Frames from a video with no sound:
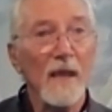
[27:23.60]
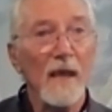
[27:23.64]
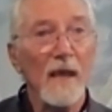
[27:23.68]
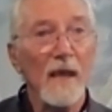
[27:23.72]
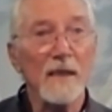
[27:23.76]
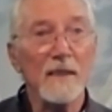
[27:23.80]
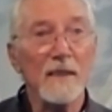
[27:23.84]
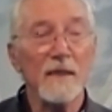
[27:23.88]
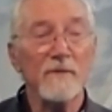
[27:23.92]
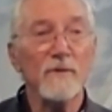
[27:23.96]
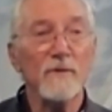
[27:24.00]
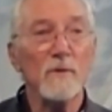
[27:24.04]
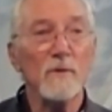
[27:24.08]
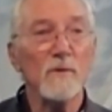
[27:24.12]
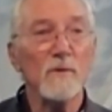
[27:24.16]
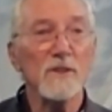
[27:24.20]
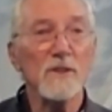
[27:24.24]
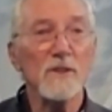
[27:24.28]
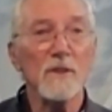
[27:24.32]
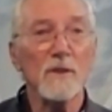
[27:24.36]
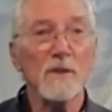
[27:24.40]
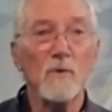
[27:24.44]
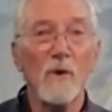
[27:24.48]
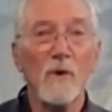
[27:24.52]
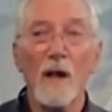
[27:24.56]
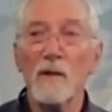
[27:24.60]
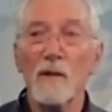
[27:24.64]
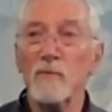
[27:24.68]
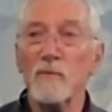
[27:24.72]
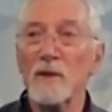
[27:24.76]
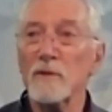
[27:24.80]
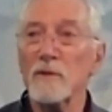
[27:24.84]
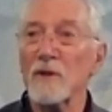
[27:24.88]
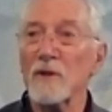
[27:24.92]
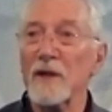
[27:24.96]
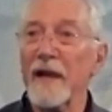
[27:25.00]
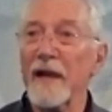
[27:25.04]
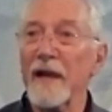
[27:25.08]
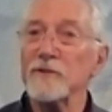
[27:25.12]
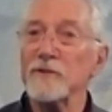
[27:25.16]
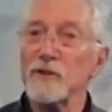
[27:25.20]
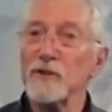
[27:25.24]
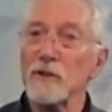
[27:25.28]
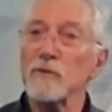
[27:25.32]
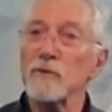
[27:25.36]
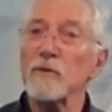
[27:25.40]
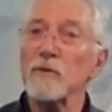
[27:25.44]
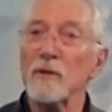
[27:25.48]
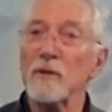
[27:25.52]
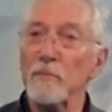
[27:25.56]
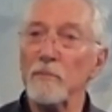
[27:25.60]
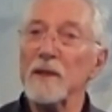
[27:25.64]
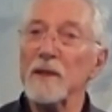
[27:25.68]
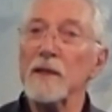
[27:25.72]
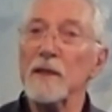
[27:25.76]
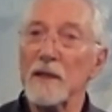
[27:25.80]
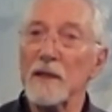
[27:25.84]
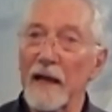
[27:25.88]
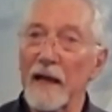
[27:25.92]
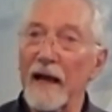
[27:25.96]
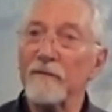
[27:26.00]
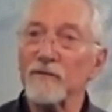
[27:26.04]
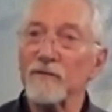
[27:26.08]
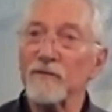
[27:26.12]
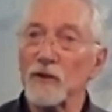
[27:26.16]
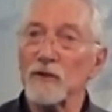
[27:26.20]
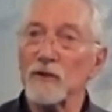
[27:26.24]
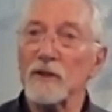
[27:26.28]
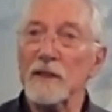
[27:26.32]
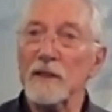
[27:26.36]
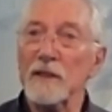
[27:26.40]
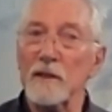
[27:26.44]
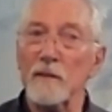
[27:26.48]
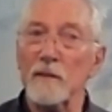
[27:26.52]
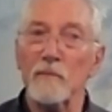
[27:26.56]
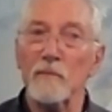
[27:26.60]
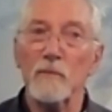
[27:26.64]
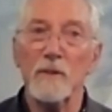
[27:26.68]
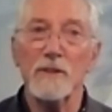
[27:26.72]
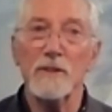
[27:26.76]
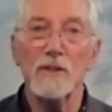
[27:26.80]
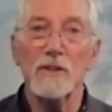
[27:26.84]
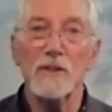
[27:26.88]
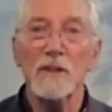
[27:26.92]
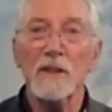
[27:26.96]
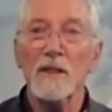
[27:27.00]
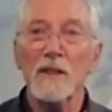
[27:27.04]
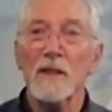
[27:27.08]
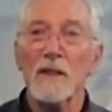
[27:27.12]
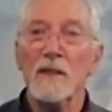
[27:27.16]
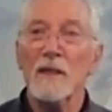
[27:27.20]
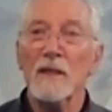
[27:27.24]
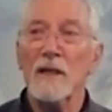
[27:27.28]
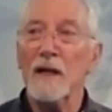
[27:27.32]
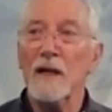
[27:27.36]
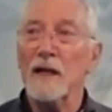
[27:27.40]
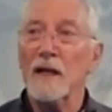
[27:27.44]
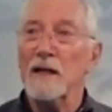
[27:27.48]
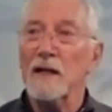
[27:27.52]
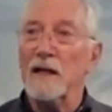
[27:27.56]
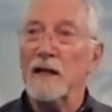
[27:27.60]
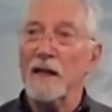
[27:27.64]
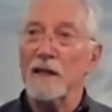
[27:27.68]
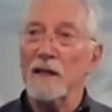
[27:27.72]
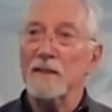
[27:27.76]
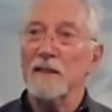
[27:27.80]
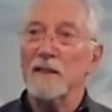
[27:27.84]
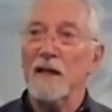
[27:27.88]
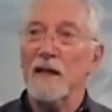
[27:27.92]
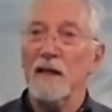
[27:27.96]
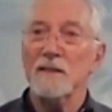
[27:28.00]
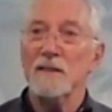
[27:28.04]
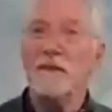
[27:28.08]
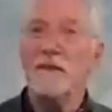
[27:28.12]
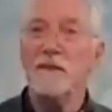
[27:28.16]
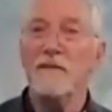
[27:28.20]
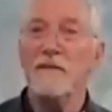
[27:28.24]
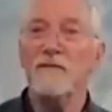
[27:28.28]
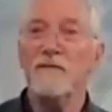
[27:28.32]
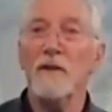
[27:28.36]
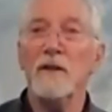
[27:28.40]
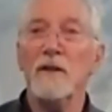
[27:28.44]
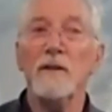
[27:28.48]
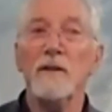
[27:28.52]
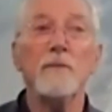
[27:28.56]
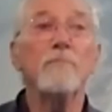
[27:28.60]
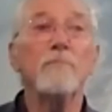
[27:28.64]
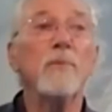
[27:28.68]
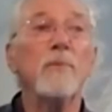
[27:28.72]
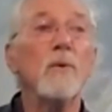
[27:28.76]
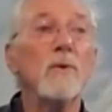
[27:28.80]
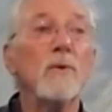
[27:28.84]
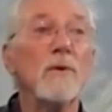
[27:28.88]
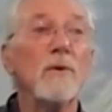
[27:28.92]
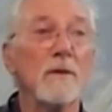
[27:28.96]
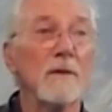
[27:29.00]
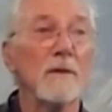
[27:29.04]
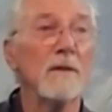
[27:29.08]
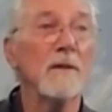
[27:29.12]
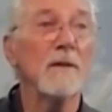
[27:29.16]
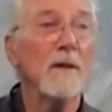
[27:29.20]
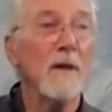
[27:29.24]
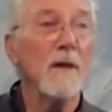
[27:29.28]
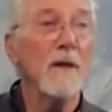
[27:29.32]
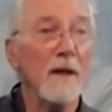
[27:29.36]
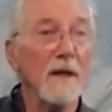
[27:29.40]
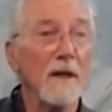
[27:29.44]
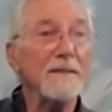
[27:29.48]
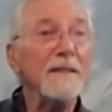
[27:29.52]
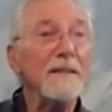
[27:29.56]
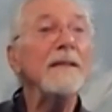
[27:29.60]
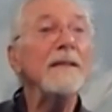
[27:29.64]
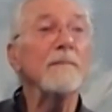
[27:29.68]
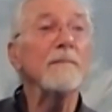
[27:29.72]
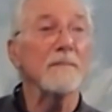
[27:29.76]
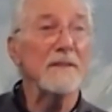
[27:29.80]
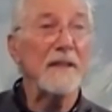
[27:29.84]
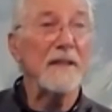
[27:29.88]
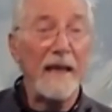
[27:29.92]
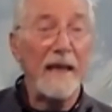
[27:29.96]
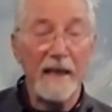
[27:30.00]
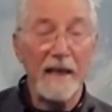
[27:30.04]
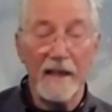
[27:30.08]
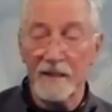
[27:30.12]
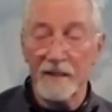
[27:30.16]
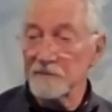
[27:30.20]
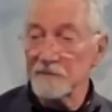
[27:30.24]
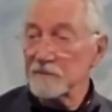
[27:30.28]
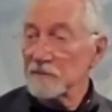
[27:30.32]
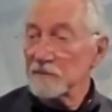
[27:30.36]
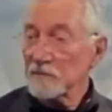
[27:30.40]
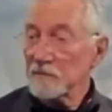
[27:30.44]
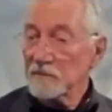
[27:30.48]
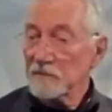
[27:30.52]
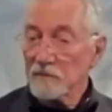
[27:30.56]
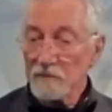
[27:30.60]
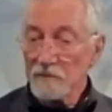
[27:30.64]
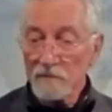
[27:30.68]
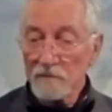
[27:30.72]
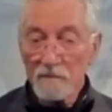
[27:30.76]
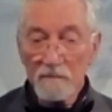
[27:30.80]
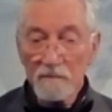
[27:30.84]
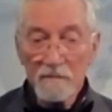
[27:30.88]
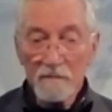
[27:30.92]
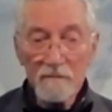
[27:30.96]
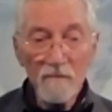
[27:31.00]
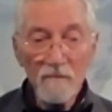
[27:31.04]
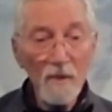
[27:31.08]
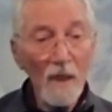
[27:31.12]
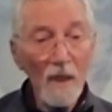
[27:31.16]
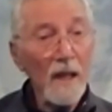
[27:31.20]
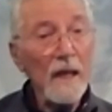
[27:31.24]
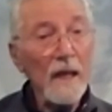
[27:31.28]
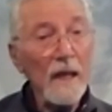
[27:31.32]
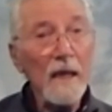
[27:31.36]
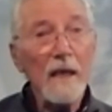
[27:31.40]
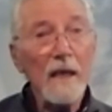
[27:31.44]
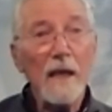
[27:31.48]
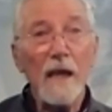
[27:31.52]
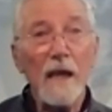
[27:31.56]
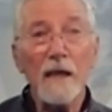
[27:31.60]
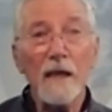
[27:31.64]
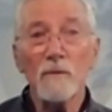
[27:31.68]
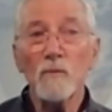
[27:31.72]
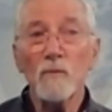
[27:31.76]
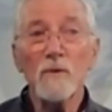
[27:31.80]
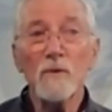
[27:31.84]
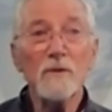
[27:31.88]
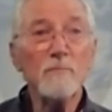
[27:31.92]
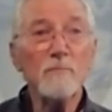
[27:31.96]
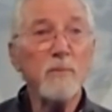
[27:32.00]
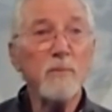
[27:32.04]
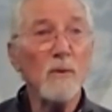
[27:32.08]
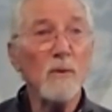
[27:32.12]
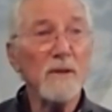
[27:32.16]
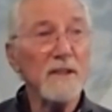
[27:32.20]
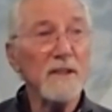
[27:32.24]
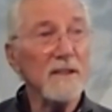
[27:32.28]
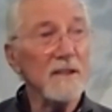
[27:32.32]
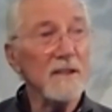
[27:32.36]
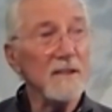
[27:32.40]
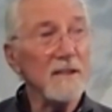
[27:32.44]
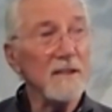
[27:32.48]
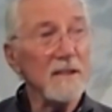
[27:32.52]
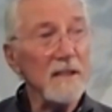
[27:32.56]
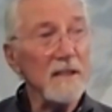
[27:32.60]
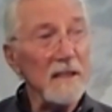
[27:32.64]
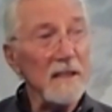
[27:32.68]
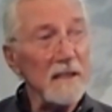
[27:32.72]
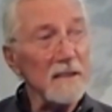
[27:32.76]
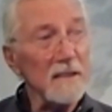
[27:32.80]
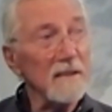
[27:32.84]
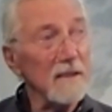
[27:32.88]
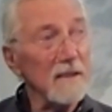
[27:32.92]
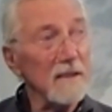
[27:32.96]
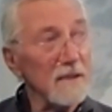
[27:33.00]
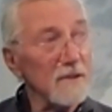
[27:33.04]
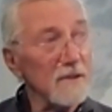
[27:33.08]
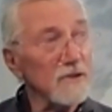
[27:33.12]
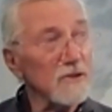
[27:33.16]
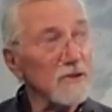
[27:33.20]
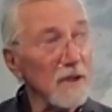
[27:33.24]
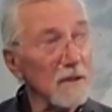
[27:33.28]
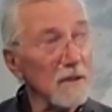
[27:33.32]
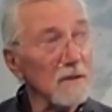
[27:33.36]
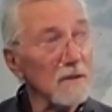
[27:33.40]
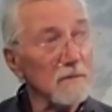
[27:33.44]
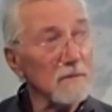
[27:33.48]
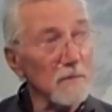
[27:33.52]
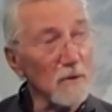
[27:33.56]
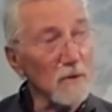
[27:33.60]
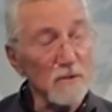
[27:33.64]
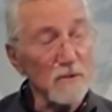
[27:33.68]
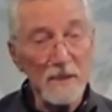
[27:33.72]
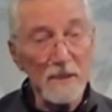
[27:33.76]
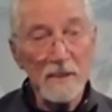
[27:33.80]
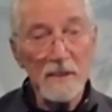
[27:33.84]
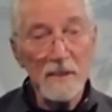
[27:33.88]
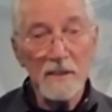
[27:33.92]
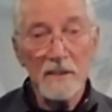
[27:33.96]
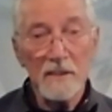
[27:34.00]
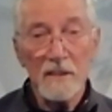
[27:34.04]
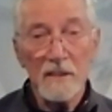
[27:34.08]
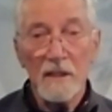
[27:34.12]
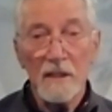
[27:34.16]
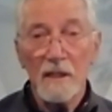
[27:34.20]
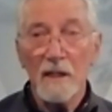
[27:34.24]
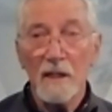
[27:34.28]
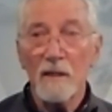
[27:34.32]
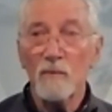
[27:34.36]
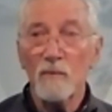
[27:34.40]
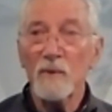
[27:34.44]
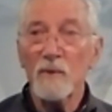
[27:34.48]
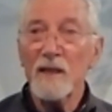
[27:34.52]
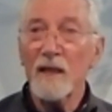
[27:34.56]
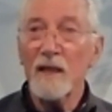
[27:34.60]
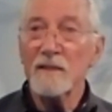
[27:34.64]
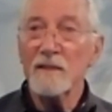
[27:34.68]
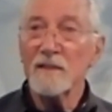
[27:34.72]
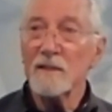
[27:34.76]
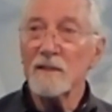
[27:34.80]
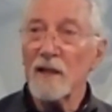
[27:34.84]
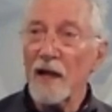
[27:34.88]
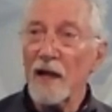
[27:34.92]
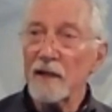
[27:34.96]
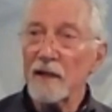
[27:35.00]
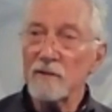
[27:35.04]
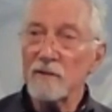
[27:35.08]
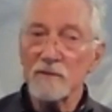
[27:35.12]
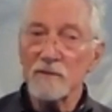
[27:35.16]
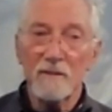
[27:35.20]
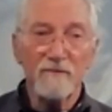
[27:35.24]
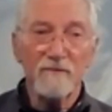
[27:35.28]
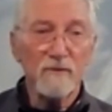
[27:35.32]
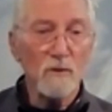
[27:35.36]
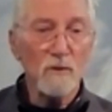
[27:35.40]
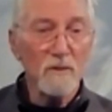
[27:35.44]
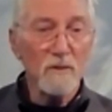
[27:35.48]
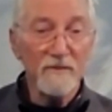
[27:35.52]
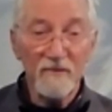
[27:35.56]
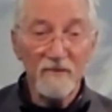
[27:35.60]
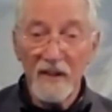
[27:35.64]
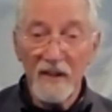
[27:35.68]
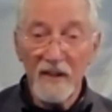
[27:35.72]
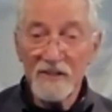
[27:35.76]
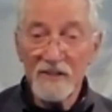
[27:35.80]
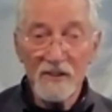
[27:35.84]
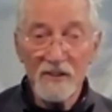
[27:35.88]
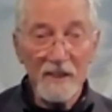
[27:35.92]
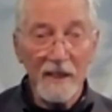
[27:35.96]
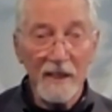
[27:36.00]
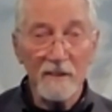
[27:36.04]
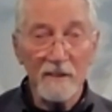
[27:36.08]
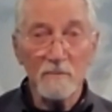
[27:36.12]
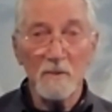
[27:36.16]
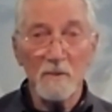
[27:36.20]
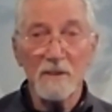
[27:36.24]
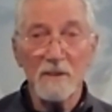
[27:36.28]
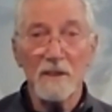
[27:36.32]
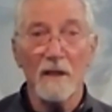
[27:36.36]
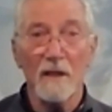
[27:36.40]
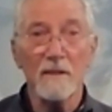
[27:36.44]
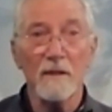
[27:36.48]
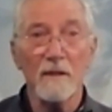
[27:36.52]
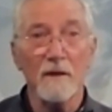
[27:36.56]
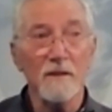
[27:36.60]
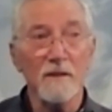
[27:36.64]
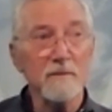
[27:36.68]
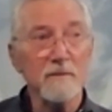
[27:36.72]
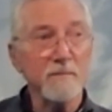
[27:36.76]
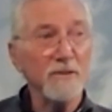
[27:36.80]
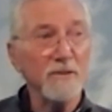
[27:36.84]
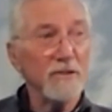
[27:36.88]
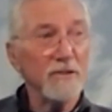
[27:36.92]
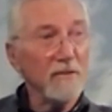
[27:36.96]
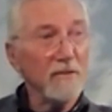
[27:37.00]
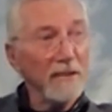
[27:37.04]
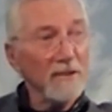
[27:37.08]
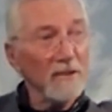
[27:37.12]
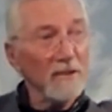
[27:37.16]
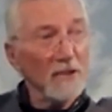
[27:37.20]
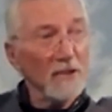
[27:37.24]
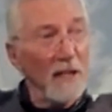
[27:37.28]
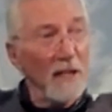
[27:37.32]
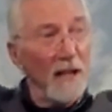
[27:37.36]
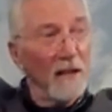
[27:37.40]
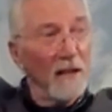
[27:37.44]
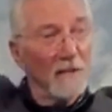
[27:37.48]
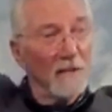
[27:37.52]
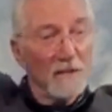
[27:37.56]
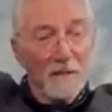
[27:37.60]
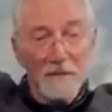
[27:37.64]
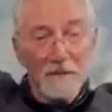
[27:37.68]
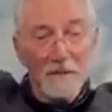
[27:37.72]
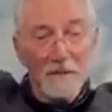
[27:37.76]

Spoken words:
And every once in a while we were asked to repeat after him, which I did a very poor attempt at. At one point in this ceremony, we had to lie on the floor face down with our arms stretched out